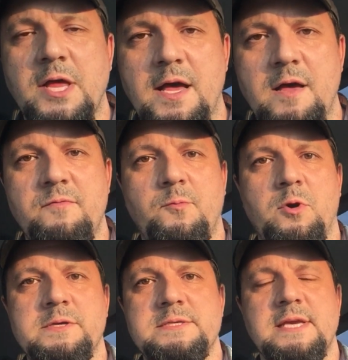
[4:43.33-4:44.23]
love
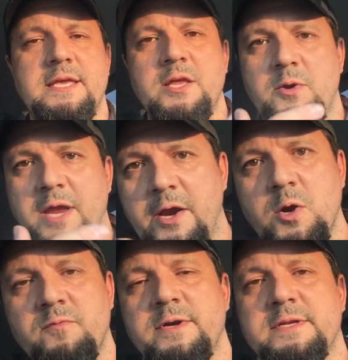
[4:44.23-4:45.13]
was you know,
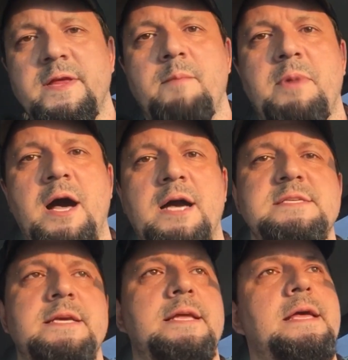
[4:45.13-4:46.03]
carried over into the
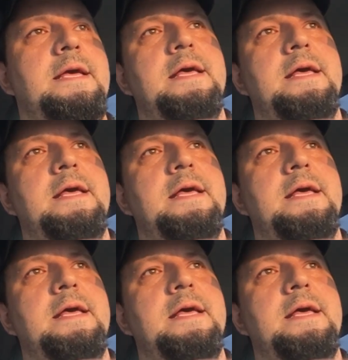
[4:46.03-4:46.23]
unboxing.